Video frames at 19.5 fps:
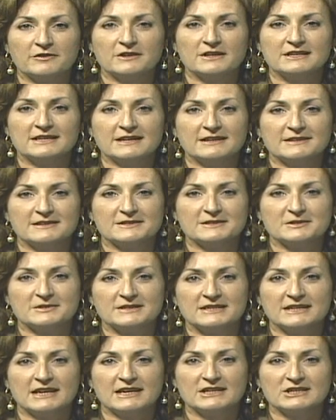the Dale
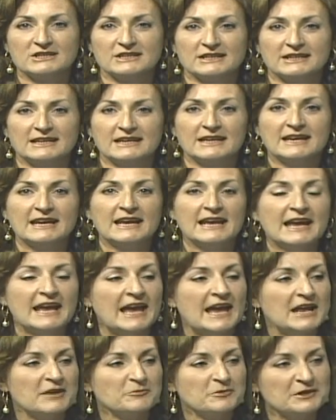Association.
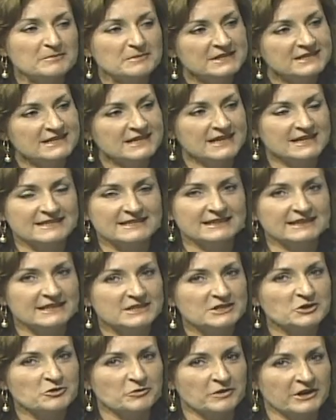And with me today is
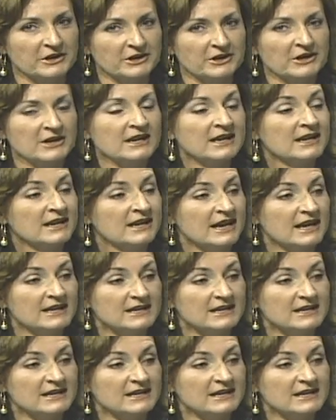Linda Grear, an